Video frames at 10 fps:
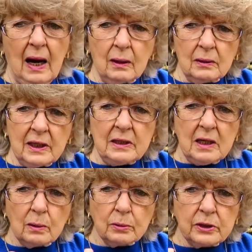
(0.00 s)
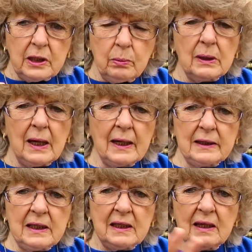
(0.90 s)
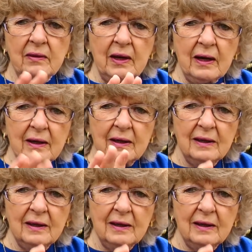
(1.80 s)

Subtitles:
I'll let y'all see when I get in there.